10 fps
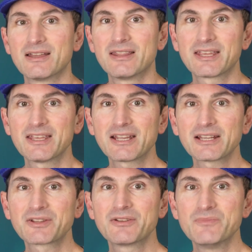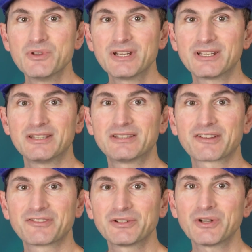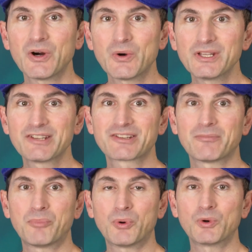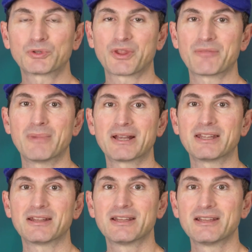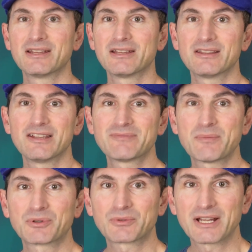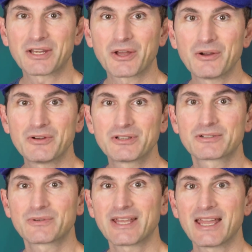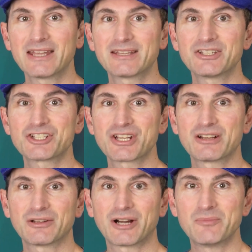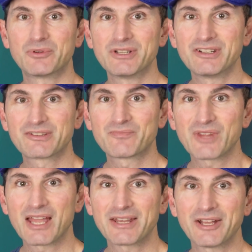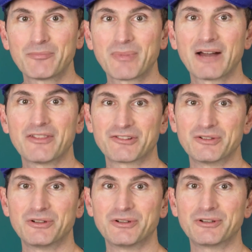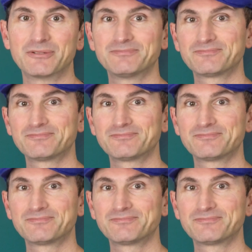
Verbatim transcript: The KiCad community does not only support with money, these people write code, create and share libraries, and help others learn.